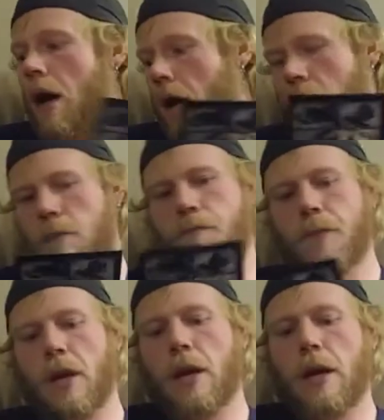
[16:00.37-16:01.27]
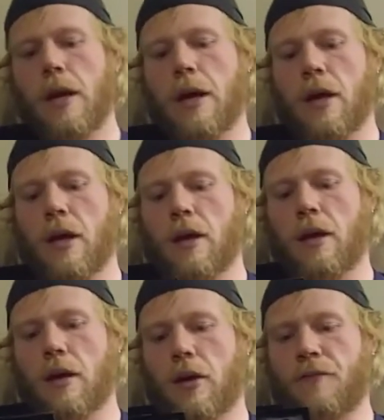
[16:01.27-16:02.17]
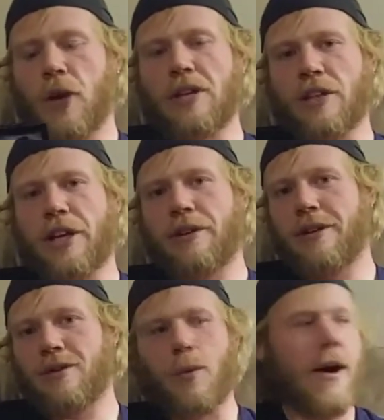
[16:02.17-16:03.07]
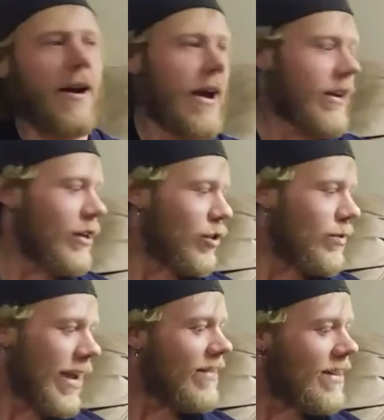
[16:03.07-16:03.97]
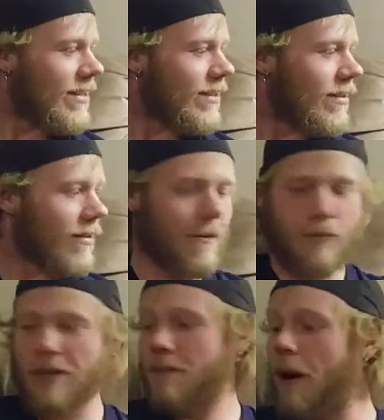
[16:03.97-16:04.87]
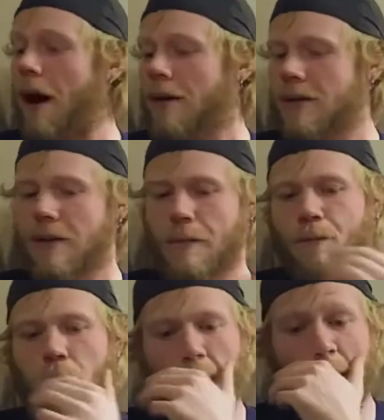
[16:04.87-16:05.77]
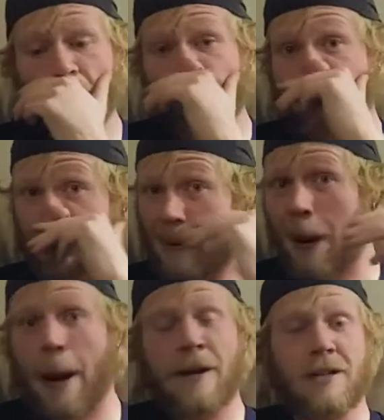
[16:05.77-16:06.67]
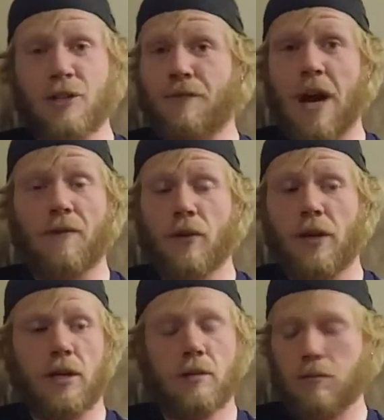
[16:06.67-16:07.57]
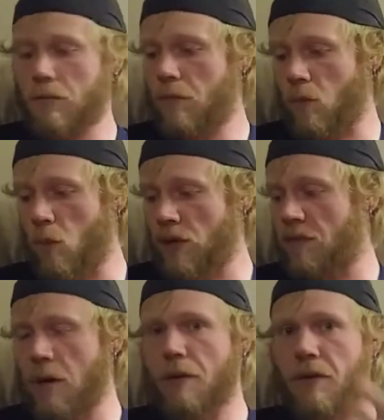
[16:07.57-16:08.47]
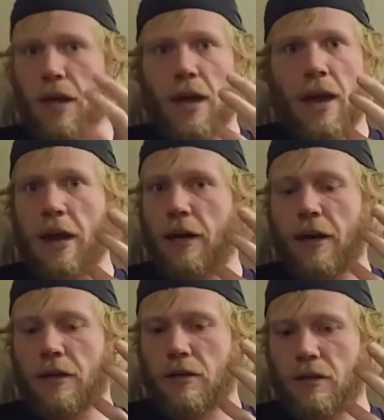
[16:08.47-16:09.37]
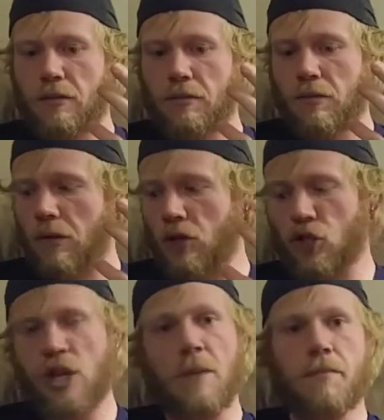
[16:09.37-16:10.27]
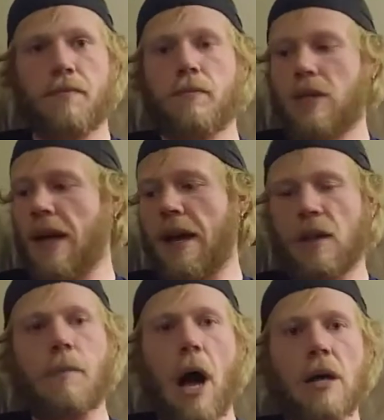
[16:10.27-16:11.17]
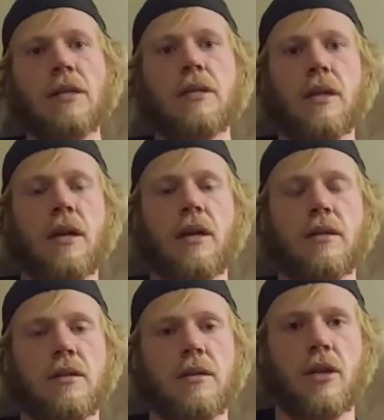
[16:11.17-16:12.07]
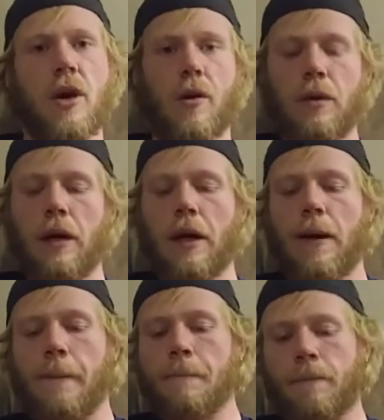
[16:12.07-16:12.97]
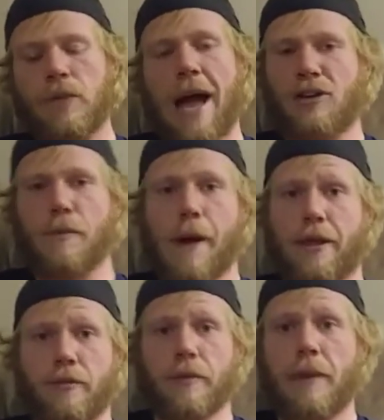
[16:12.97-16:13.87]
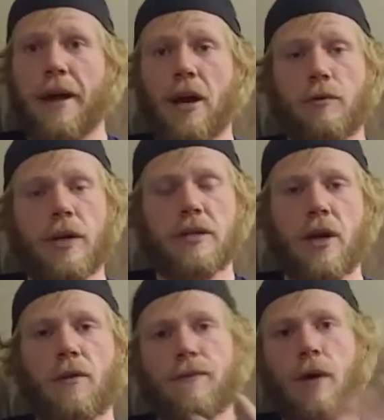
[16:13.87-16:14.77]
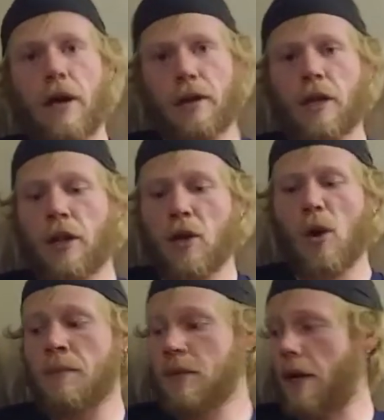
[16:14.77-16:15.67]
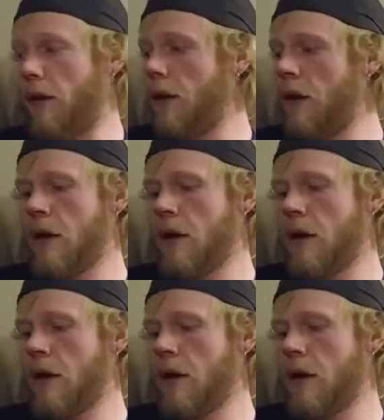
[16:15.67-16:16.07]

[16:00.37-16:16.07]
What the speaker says: If you guys are curious why I do get this box, I get survival gear once a month, and it's cheap to get the boxes than it is, you know, to actually buy it on retail on their website.